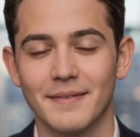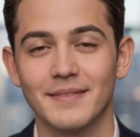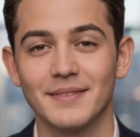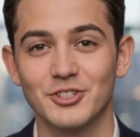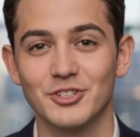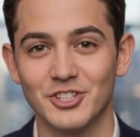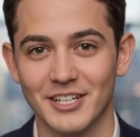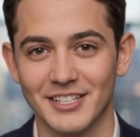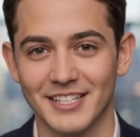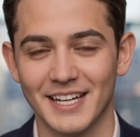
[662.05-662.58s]

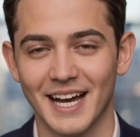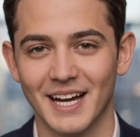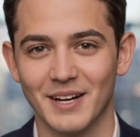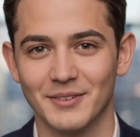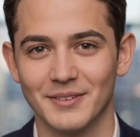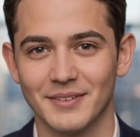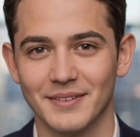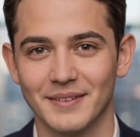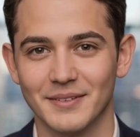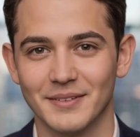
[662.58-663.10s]
Shut
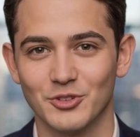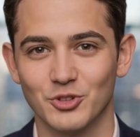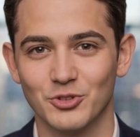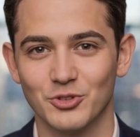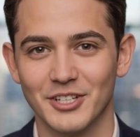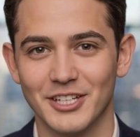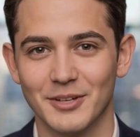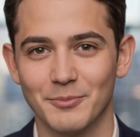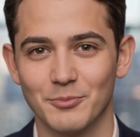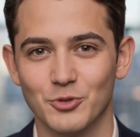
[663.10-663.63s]
down.
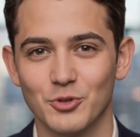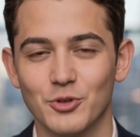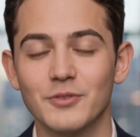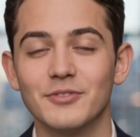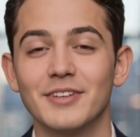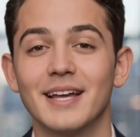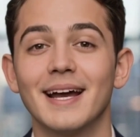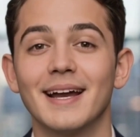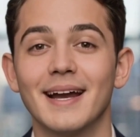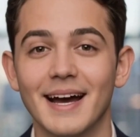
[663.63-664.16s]
Unity proved
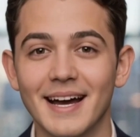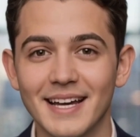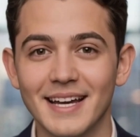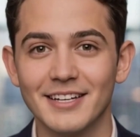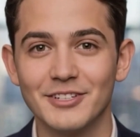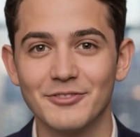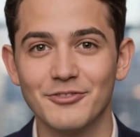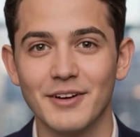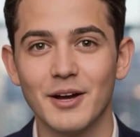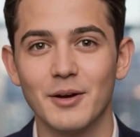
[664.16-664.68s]
that
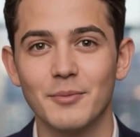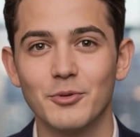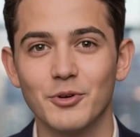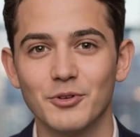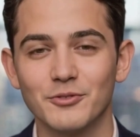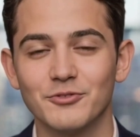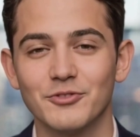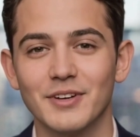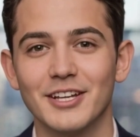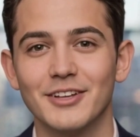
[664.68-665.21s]

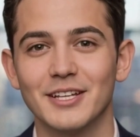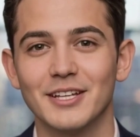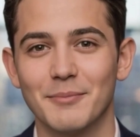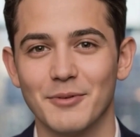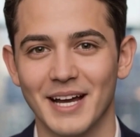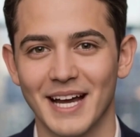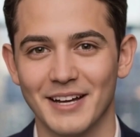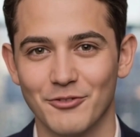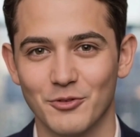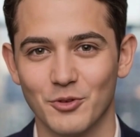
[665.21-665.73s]
developer-friendly
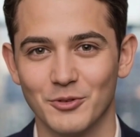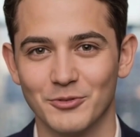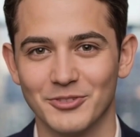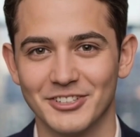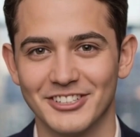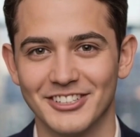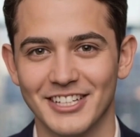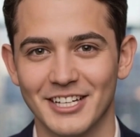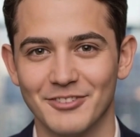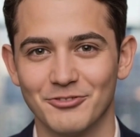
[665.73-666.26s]
platforms
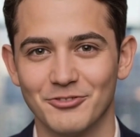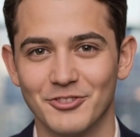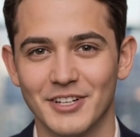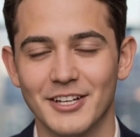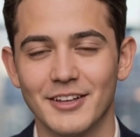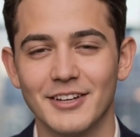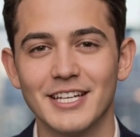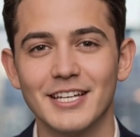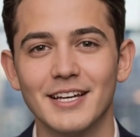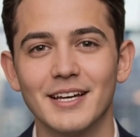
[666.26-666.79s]
stay
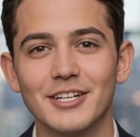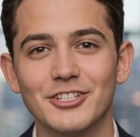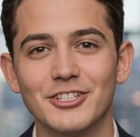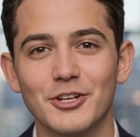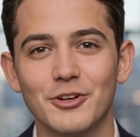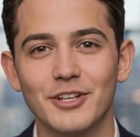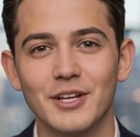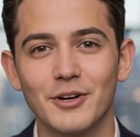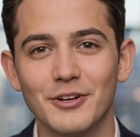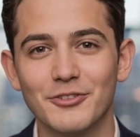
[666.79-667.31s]
friendly until
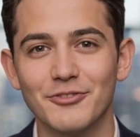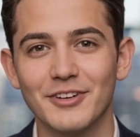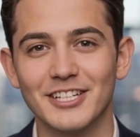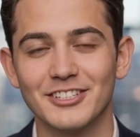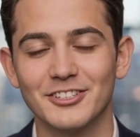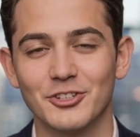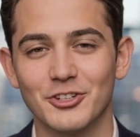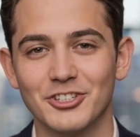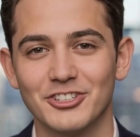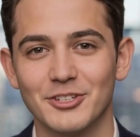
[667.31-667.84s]
their
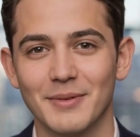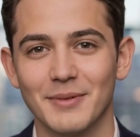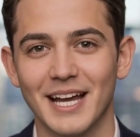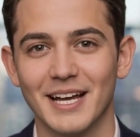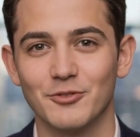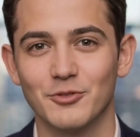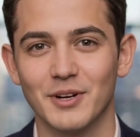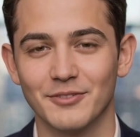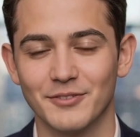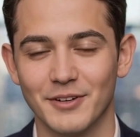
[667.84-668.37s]
investors
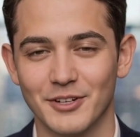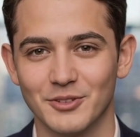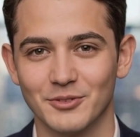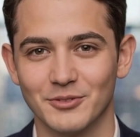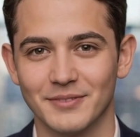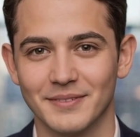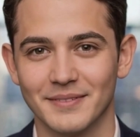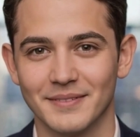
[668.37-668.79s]
demand revenue.